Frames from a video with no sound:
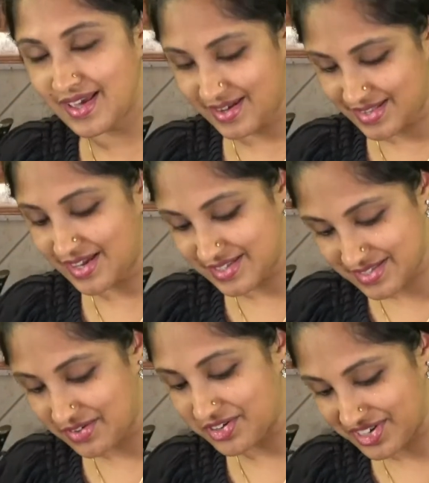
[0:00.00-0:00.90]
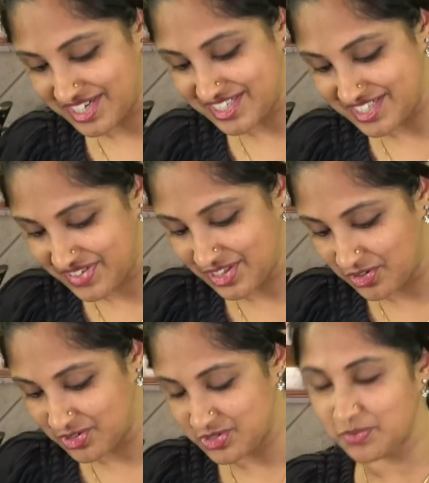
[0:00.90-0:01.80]
And that is our Curry TV
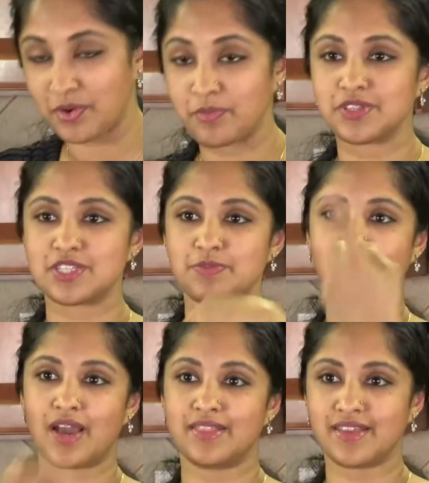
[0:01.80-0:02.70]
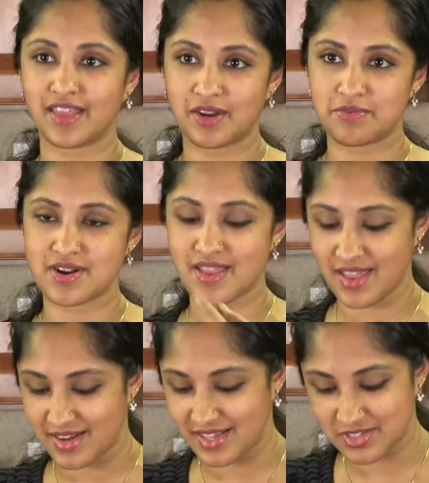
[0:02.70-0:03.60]
logo. So Pramod is behind the camera,
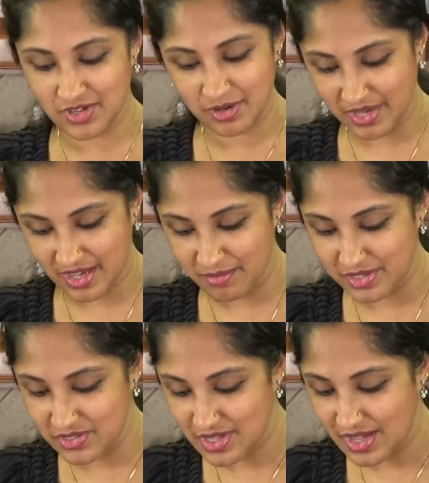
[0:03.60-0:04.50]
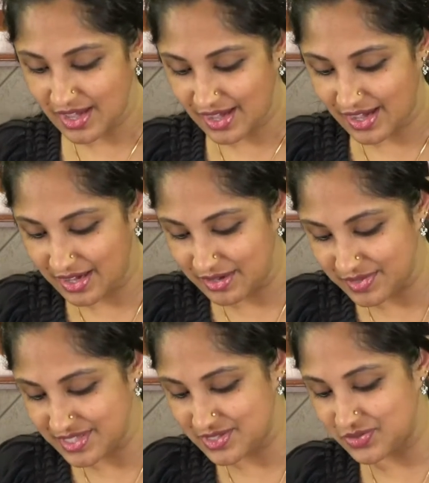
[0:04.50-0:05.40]
and he's going to be coming.
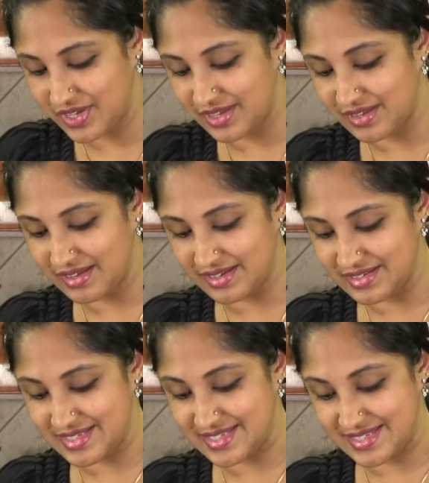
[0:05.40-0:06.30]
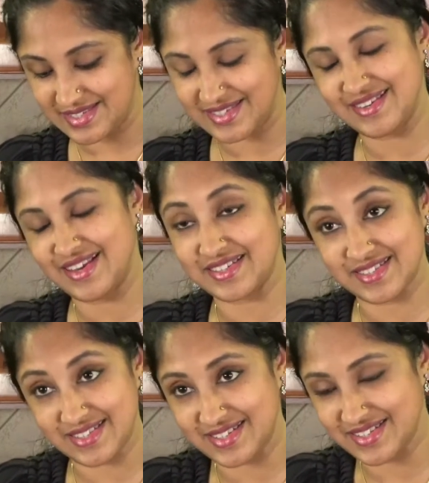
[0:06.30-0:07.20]
He's doing
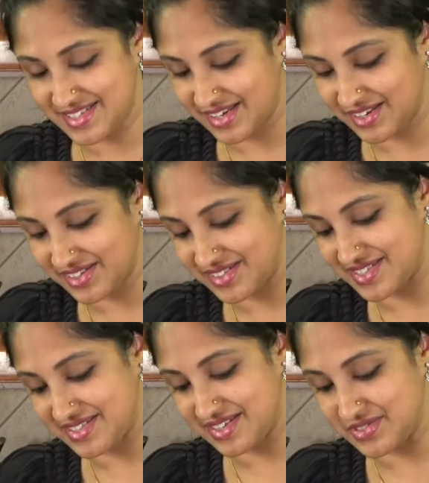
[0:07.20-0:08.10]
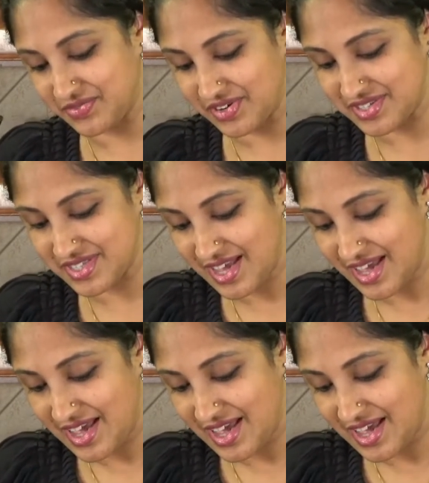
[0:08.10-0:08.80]
technical assistance for us.